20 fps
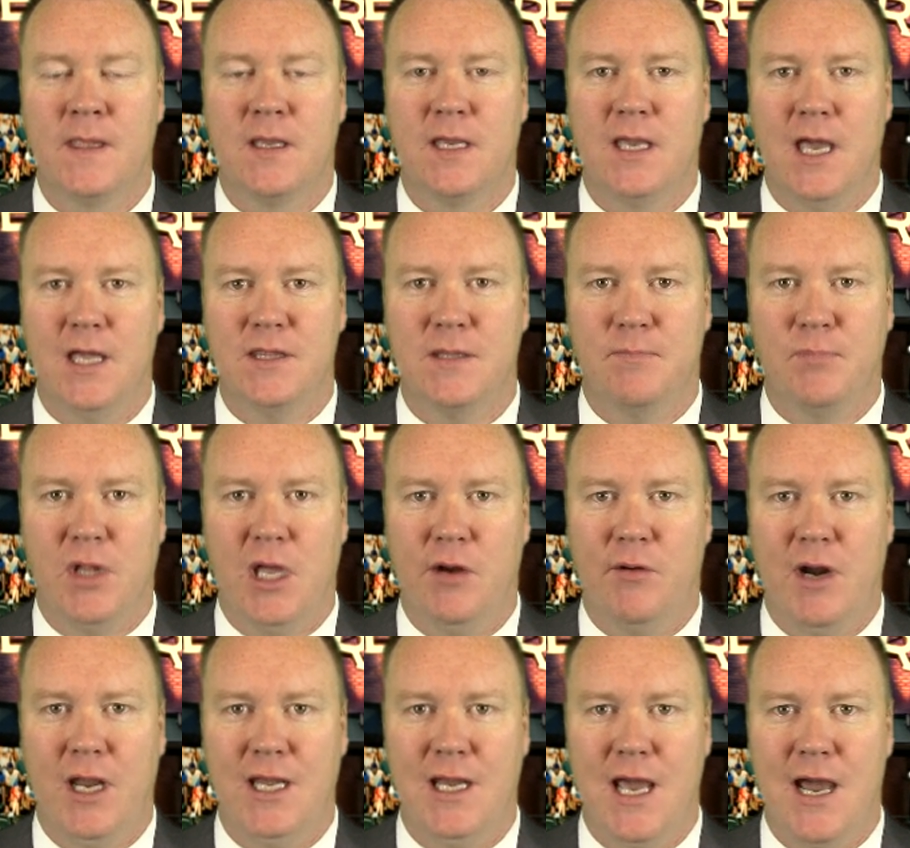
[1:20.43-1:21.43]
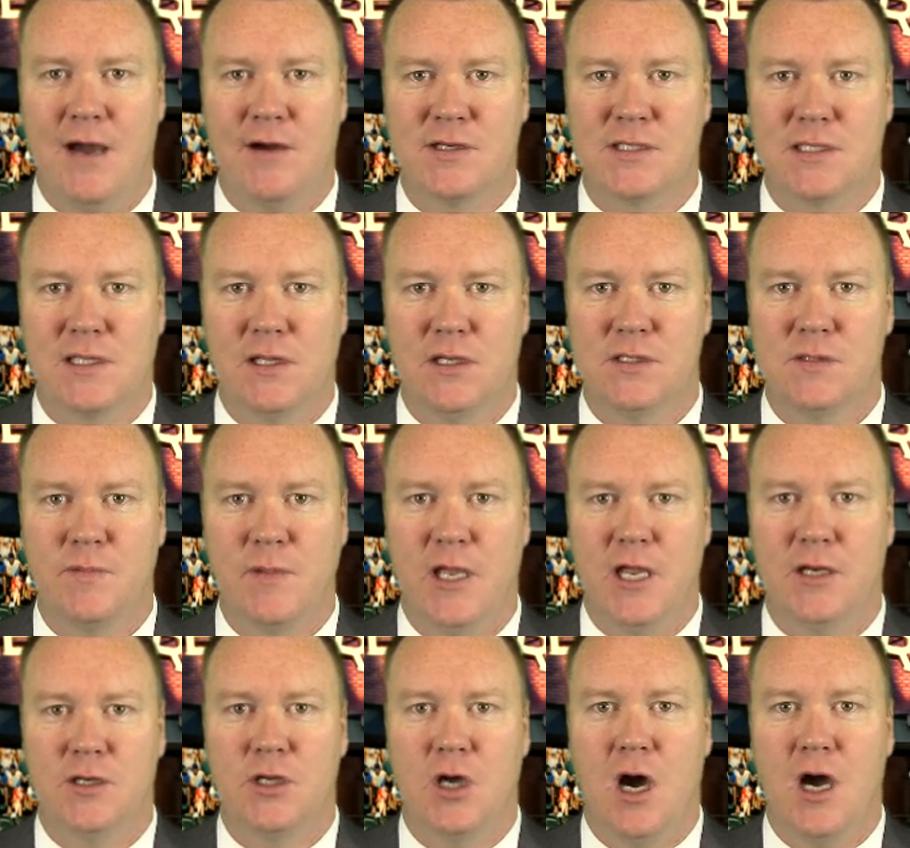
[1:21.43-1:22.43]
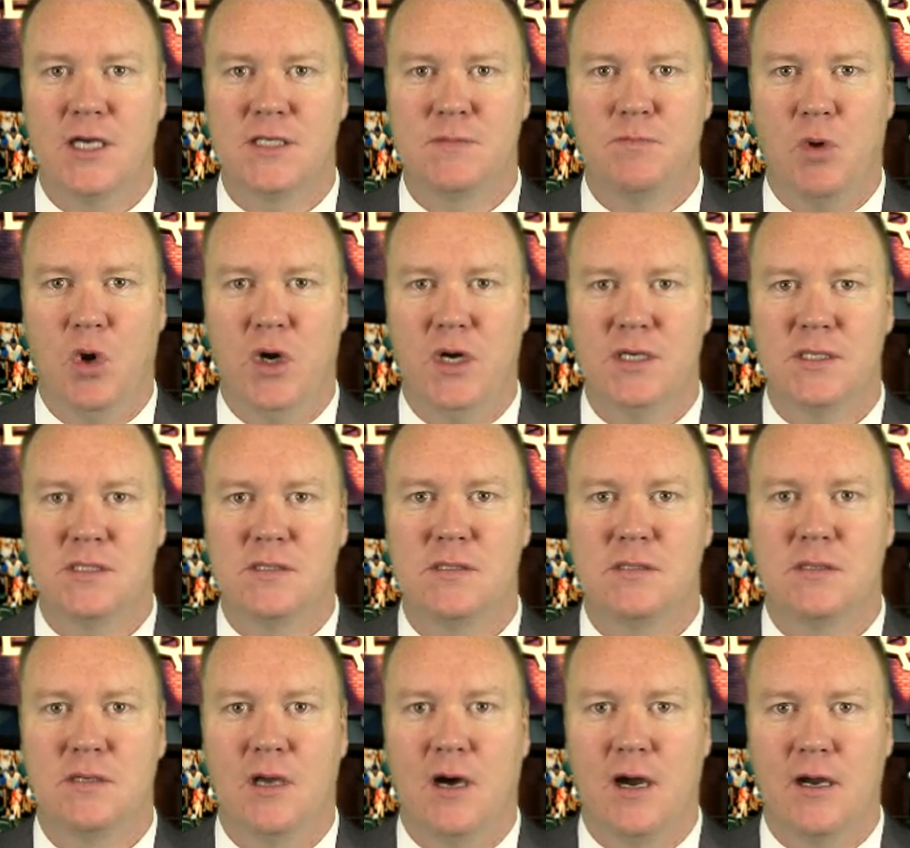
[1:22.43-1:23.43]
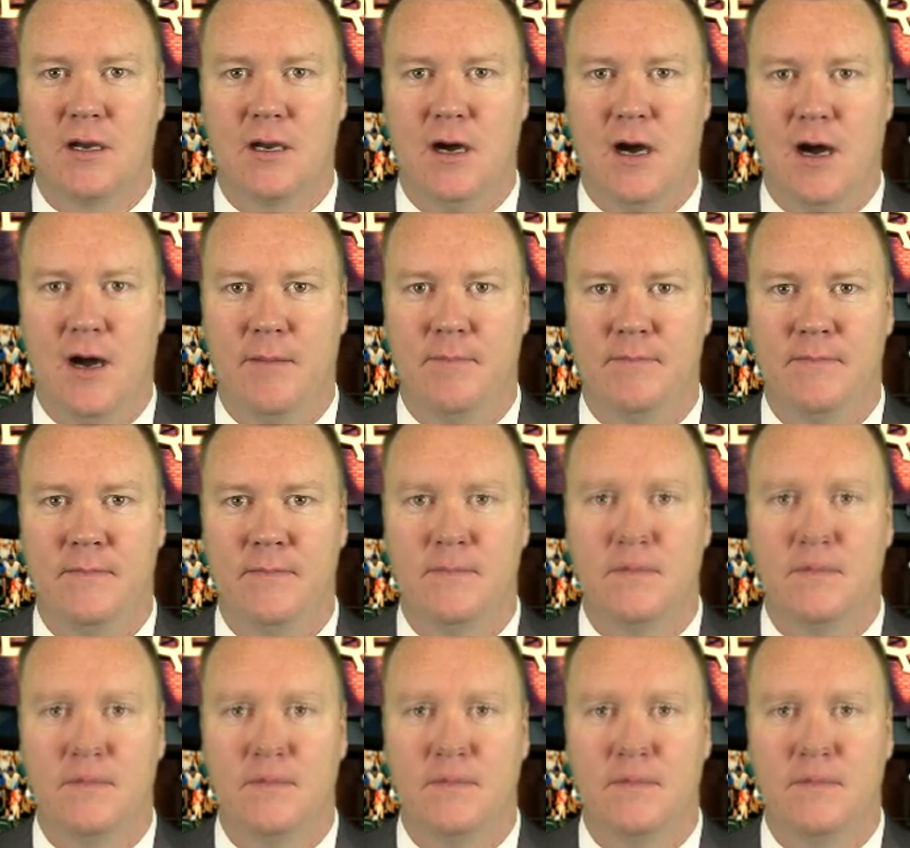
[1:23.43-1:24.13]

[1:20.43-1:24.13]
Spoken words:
Get the play right now exclusively at DocSports.com.